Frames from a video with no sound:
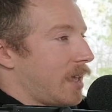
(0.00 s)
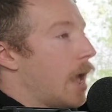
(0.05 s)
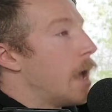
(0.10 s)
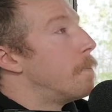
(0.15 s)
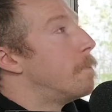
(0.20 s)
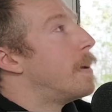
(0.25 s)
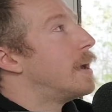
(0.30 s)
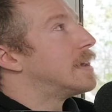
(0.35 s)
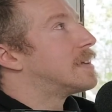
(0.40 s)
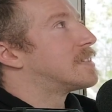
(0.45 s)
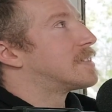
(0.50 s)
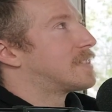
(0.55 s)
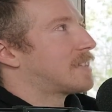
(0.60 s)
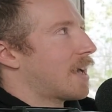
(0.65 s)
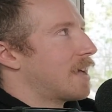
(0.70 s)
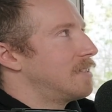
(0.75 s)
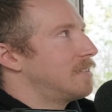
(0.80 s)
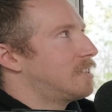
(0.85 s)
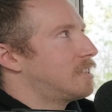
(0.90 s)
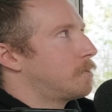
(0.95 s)
It makes
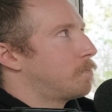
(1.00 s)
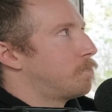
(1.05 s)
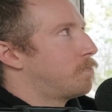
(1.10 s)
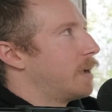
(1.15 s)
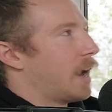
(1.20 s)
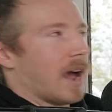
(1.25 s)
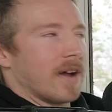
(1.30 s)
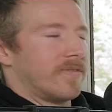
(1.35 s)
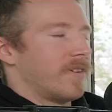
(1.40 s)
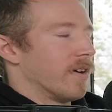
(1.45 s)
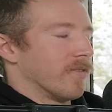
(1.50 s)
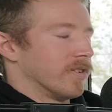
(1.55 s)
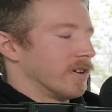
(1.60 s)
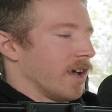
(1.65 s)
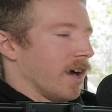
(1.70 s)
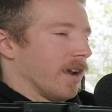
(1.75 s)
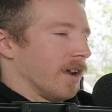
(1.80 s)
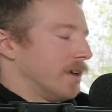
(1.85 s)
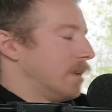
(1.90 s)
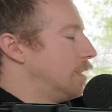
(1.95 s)
sense, but I've never
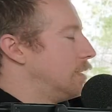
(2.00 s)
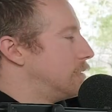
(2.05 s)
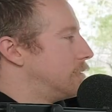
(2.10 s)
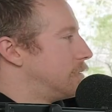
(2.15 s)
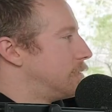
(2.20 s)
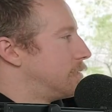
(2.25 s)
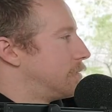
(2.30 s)
done it. Yeah, no.